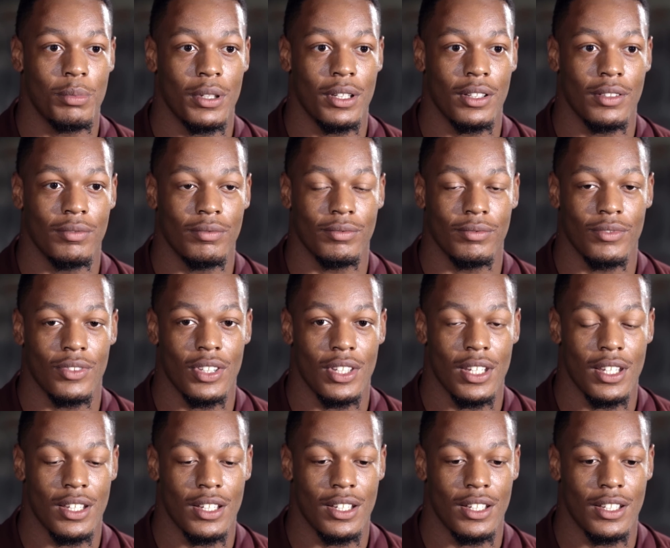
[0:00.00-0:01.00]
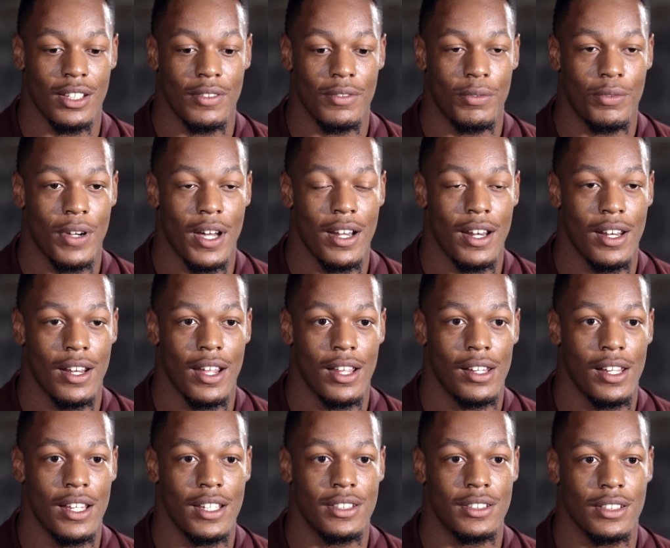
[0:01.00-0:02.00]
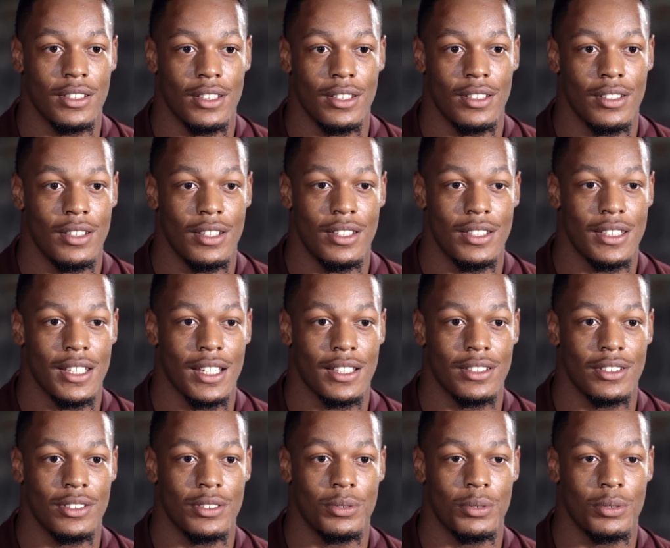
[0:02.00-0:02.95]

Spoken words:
but Friday Night Lights in Texas is